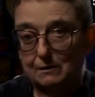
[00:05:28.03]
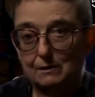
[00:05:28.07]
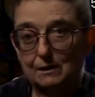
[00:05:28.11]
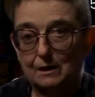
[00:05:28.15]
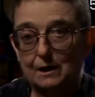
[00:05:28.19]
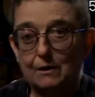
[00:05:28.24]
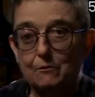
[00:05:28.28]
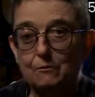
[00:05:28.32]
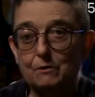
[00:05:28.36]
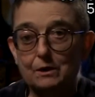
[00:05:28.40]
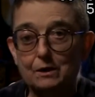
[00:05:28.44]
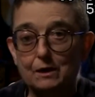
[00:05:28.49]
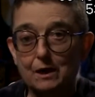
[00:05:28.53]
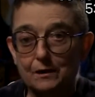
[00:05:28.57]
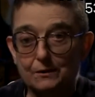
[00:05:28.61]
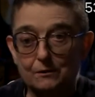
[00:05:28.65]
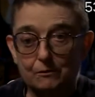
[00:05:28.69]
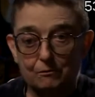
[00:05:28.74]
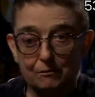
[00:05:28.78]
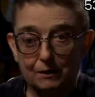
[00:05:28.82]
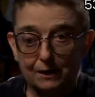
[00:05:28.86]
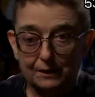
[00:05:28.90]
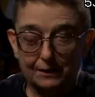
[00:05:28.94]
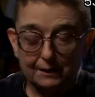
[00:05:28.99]
How he got
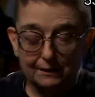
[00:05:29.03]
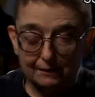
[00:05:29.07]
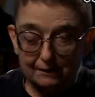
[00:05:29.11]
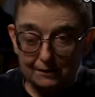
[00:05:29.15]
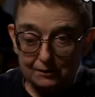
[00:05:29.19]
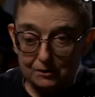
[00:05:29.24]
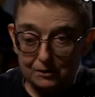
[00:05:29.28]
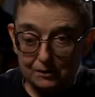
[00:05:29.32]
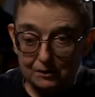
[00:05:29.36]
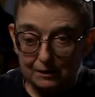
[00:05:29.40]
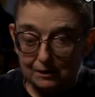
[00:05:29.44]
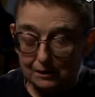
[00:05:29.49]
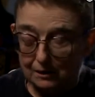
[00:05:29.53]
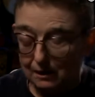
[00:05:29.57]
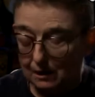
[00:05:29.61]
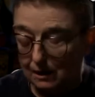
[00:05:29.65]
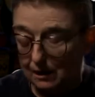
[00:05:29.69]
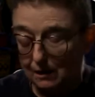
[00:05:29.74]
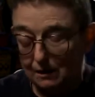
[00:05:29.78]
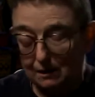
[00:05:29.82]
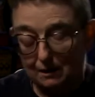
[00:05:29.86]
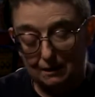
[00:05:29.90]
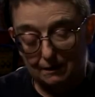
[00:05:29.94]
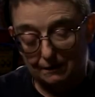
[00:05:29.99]
the recognition he
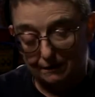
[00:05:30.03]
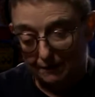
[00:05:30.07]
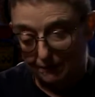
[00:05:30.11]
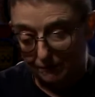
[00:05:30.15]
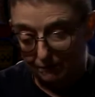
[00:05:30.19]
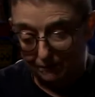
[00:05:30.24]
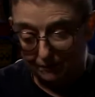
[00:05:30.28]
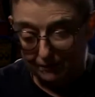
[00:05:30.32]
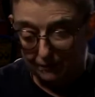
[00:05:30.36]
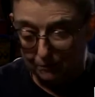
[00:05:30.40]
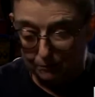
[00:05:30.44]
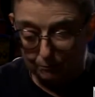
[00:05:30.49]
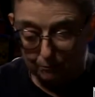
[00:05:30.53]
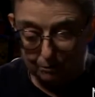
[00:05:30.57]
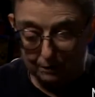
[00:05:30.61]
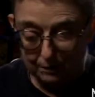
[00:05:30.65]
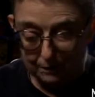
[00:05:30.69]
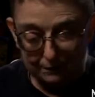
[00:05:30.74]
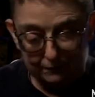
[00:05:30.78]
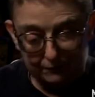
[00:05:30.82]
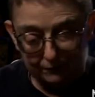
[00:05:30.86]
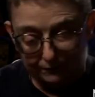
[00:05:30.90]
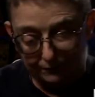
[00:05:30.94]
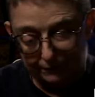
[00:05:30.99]
got, I'll never know.
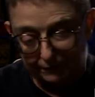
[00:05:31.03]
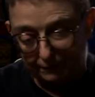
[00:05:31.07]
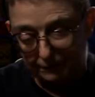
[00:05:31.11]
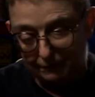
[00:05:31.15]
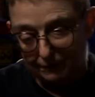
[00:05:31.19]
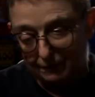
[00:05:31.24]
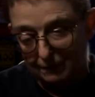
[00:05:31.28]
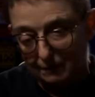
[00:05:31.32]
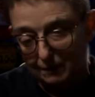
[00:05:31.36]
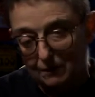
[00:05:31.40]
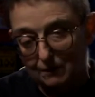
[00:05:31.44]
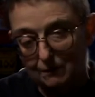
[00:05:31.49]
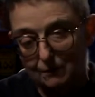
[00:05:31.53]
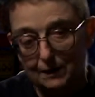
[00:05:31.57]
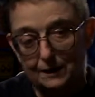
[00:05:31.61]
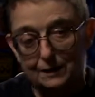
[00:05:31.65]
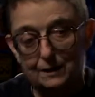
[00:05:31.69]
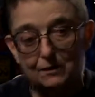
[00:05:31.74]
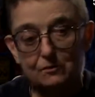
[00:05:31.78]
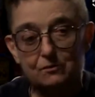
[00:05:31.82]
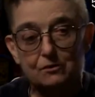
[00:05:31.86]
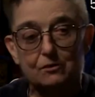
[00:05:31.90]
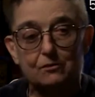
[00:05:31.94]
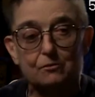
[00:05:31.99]
But there you go. I
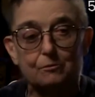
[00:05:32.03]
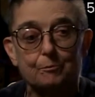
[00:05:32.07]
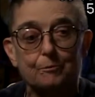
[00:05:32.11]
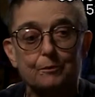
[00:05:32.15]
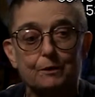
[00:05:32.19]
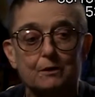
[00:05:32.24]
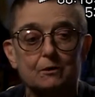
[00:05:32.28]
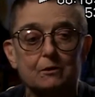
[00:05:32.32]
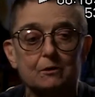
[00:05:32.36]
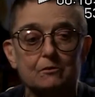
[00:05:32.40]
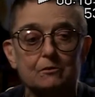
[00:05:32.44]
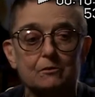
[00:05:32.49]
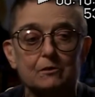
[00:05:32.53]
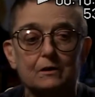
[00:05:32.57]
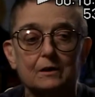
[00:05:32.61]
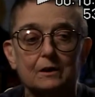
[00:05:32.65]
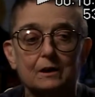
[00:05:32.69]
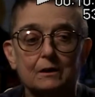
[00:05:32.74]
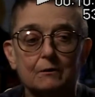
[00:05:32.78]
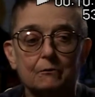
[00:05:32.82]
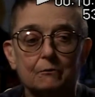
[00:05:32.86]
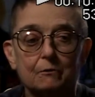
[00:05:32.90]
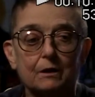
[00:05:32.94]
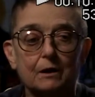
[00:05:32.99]
guess it's because
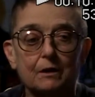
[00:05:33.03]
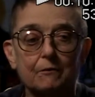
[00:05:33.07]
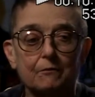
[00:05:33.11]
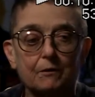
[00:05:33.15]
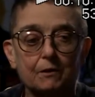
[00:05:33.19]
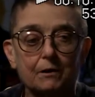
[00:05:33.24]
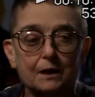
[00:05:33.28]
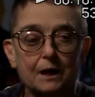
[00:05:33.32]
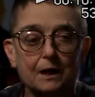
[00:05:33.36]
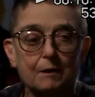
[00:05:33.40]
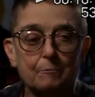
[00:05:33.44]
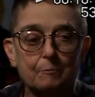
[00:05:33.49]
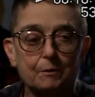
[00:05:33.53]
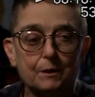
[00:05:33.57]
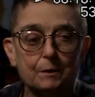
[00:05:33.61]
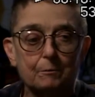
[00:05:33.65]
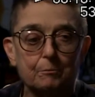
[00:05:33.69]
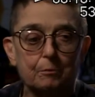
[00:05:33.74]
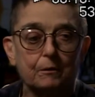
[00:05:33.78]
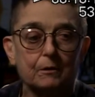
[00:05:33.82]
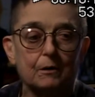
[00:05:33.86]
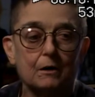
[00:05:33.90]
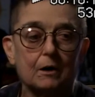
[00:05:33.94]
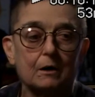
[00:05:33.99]
whenever gay
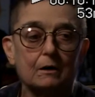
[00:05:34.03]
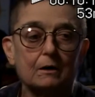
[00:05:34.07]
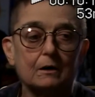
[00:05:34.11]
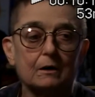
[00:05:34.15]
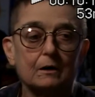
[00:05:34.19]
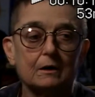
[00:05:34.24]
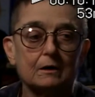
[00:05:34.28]
people are